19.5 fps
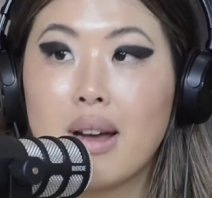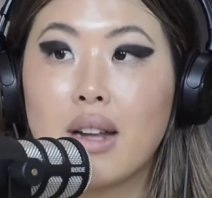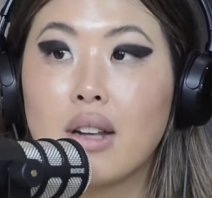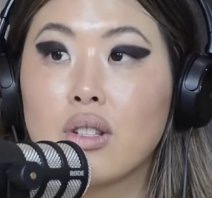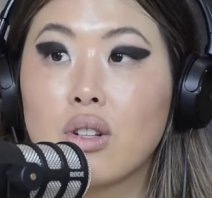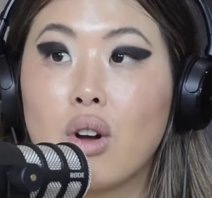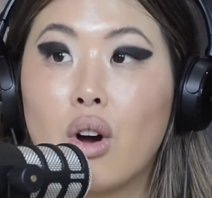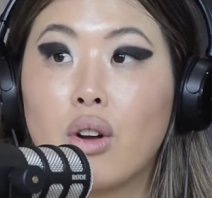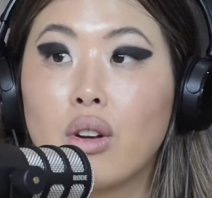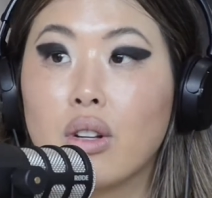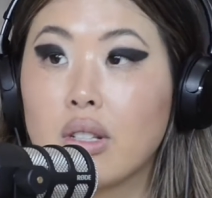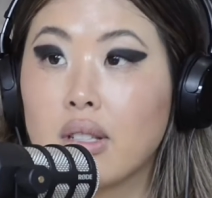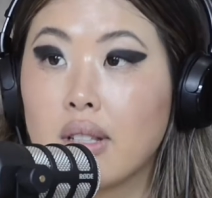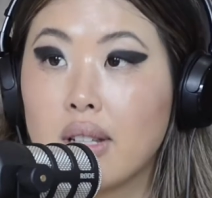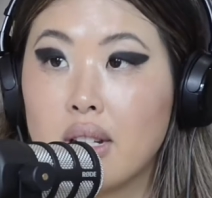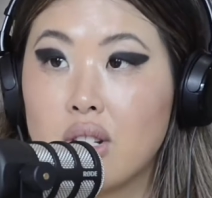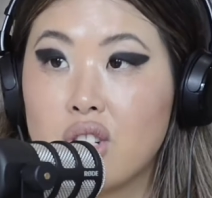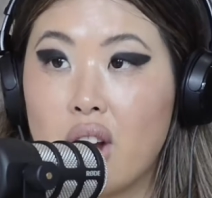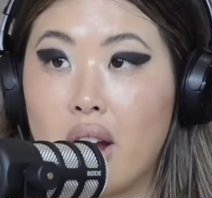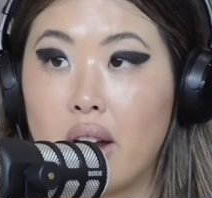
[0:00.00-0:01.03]
And it's
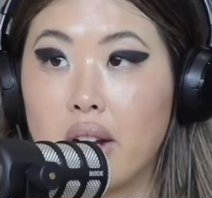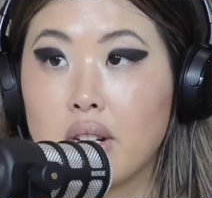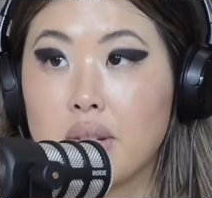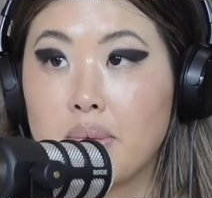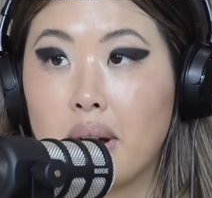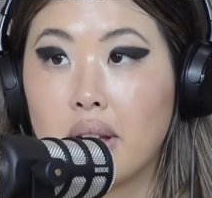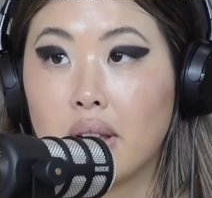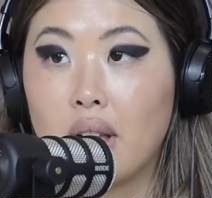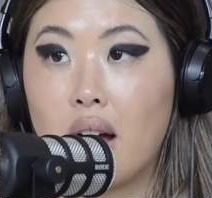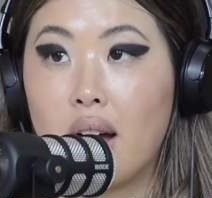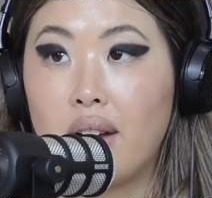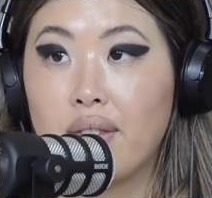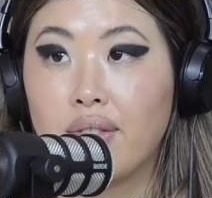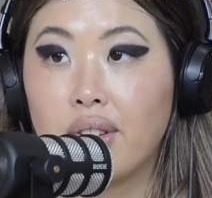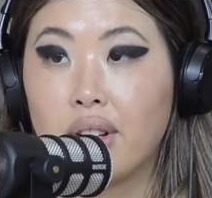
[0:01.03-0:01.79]
honestly changed my life.